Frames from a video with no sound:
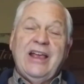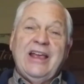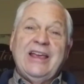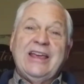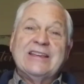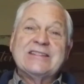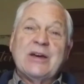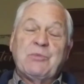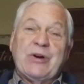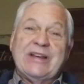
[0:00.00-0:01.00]
he
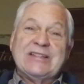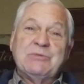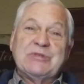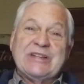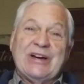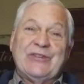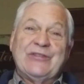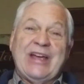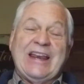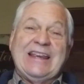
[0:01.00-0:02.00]
separates himself
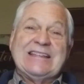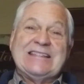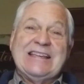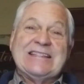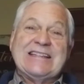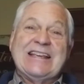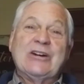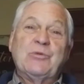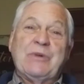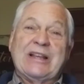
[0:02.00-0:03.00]
and he seeks and
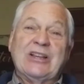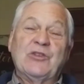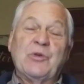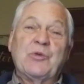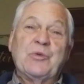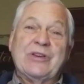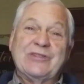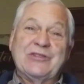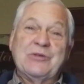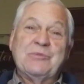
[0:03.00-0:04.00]
intermeddles with
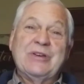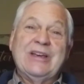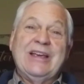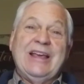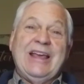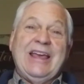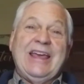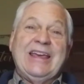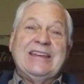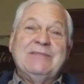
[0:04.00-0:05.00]
wisdom.
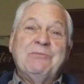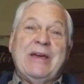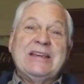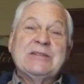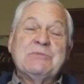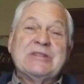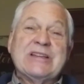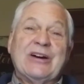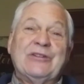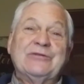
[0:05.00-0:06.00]
He makes
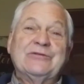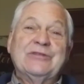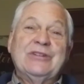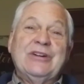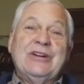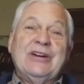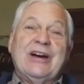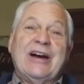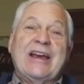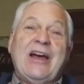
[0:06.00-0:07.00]
himself
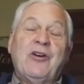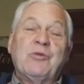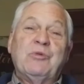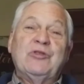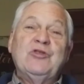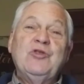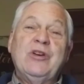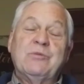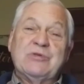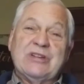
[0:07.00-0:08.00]
accountable to
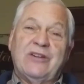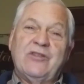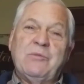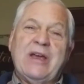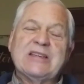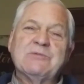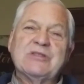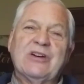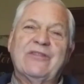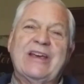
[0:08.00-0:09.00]
himself. He makes
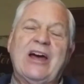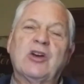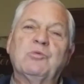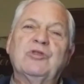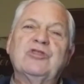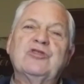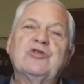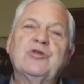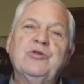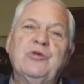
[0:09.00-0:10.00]
himself accountable to
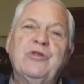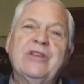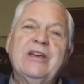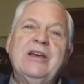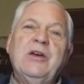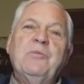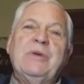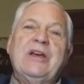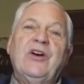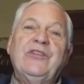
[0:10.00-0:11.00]
truth,
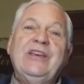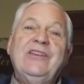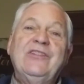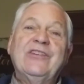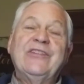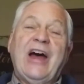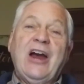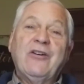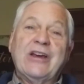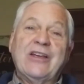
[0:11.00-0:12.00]
because he's
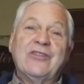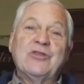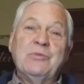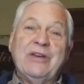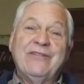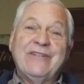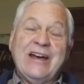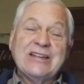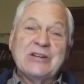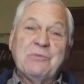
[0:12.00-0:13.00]
desiring to be
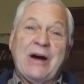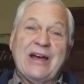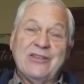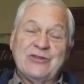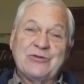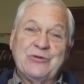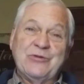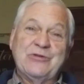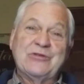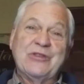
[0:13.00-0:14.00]
affected by the
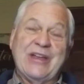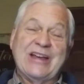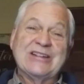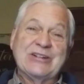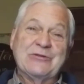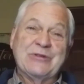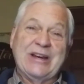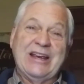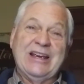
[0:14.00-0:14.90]
truth to that degree.